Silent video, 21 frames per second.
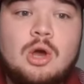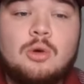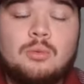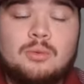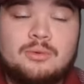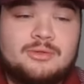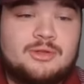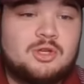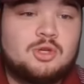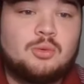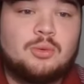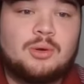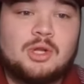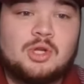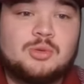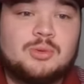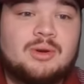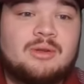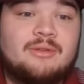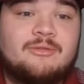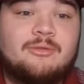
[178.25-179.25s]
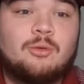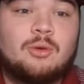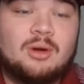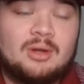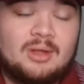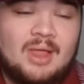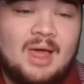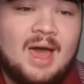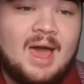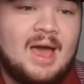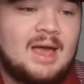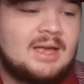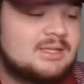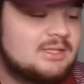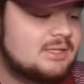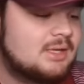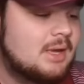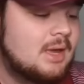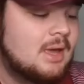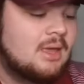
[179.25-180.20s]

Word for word: with the 2024 class,